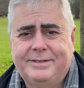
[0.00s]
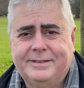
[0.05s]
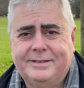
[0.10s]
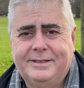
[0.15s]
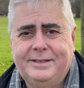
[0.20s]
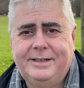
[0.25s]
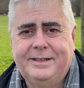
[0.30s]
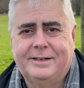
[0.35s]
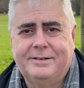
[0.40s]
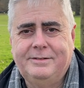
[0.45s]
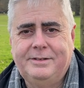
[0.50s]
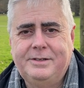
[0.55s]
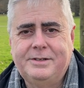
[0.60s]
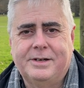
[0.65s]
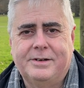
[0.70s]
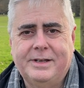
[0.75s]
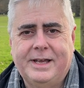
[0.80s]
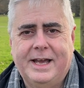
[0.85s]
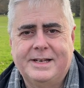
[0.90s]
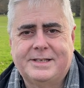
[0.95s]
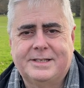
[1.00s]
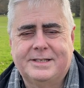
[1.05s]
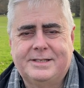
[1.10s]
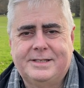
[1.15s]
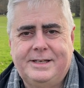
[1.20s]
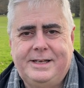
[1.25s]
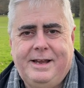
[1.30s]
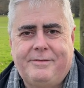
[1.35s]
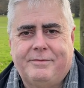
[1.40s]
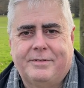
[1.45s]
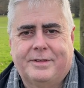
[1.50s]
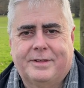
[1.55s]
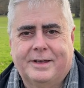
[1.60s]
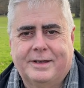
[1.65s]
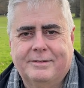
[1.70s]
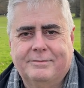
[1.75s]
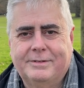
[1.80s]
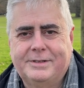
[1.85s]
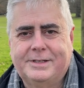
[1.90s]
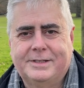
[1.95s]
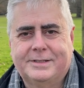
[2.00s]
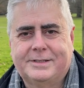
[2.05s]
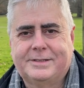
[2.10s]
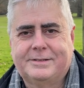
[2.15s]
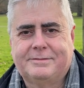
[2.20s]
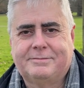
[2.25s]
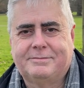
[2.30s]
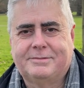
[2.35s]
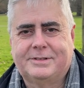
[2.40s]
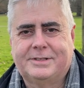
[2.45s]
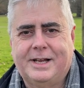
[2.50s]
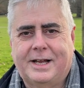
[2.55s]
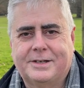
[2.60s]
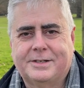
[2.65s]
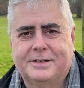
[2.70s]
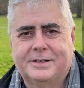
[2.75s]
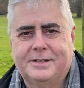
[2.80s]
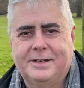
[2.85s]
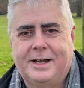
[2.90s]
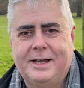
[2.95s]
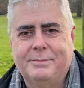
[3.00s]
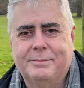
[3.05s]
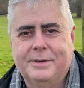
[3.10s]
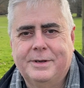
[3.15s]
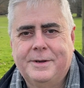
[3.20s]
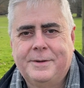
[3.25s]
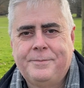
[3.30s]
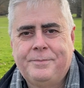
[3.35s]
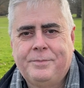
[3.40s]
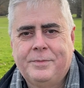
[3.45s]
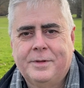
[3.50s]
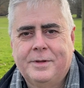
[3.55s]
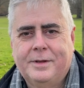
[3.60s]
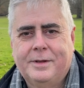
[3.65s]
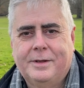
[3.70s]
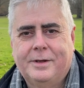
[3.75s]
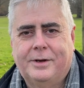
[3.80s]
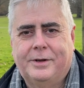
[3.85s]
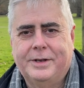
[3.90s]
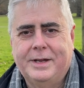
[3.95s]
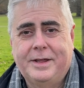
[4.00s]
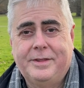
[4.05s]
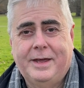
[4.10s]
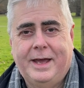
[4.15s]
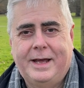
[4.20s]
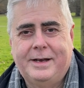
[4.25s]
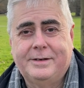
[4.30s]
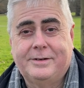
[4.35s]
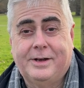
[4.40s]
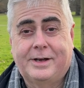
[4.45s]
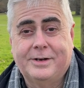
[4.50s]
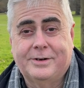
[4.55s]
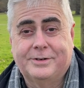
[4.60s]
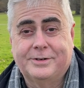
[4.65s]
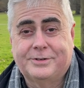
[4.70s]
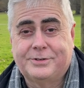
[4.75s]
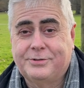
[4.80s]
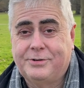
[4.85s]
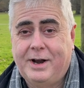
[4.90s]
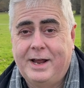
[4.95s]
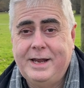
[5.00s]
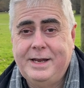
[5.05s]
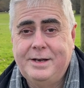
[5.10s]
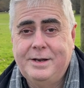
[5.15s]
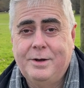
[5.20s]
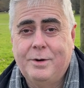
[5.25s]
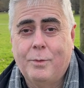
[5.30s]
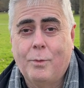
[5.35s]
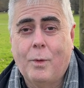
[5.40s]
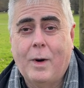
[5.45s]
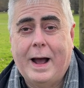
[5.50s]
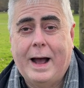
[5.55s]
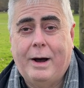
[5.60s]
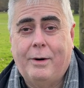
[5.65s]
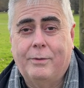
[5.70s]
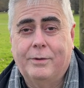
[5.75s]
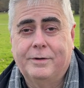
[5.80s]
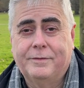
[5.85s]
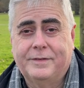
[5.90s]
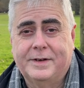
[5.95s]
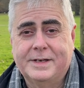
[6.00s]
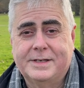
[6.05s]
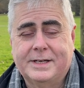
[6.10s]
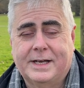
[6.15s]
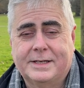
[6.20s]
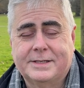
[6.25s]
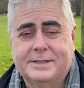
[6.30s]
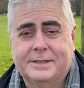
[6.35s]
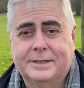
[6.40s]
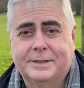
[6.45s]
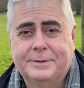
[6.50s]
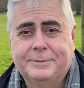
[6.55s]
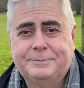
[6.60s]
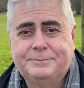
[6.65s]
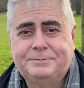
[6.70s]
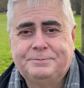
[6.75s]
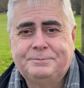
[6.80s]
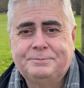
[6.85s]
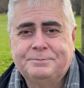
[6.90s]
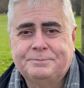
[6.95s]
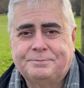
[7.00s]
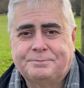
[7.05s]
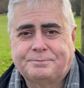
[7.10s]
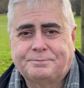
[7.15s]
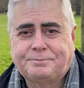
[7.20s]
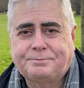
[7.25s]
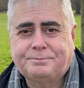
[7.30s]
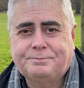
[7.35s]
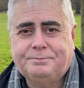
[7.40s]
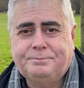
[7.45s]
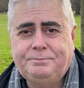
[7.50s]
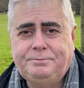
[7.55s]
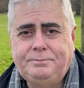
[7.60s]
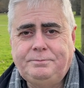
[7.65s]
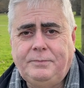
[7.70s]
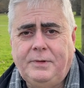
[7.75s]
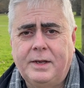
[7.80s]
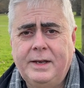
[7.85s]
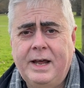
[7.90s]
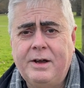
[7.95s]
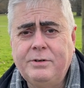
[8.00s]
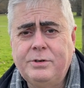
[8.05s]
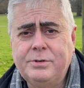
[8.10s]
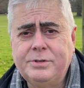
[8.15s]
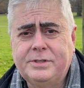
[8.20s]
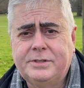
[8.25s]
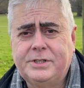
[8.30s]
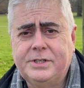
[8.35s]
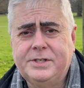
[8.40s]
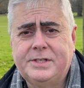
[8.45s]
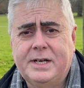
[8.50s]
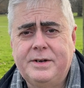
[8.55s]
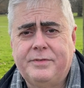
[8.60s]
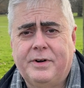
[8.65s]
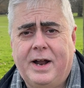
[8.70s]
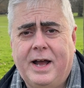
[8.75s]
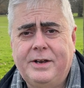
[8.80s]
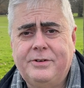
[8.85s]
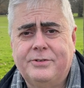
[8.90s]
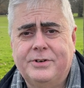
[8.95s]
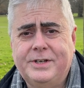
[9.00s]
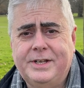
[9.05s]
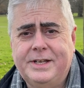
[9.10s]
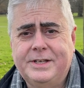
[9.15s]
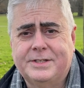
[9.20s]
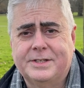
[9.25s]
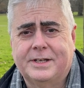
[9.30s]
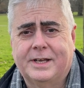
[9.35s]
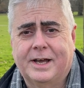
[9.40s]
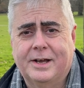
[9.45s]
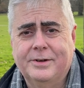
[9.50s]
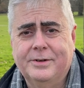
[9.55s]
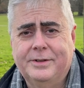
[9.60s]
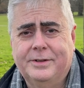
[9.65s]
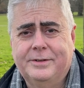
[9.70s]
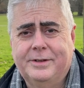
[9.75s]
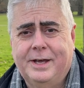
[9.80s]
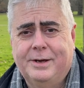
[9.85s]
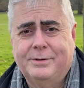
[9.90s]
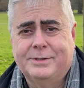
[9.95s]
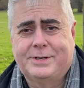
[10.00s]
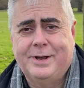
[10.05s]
you don't get to see everything, which is such a shame. On the other hand, going on a train, wow, fantastic. Now, of course, just over 100 years ago, there was